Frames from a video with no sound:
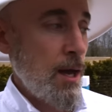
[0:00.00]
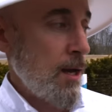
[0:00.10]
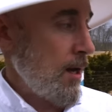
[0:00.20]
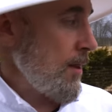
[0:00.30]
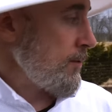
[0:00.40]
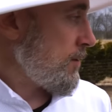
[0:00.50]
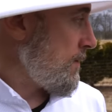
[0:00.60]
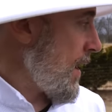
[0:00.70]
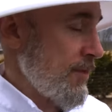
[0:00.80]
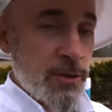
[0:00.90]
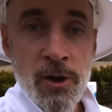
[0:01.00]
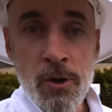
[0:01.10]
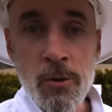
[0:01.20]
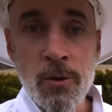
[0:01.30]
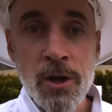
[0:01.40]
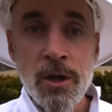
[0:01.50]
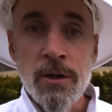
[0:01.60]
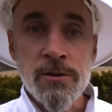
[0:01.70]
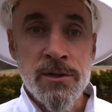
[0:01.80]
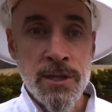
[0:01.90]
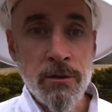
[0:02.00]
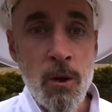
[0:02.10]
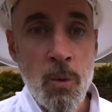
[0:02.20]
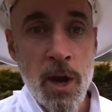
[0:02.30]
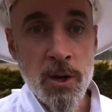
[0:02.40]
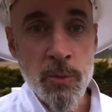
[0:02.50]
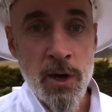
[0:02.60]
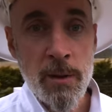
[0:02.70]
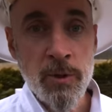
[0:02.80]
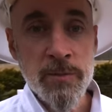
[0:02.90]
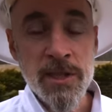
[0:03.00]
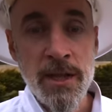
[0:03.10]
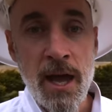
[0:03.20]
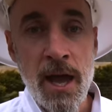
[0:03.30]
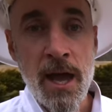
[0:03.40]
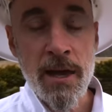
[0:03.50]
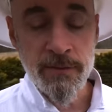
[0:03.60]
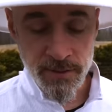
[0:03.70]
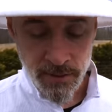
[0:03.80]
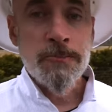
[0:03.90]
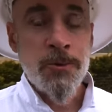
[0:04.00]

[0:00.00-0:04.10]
Uh, other than that, though, zero water problems in the hives,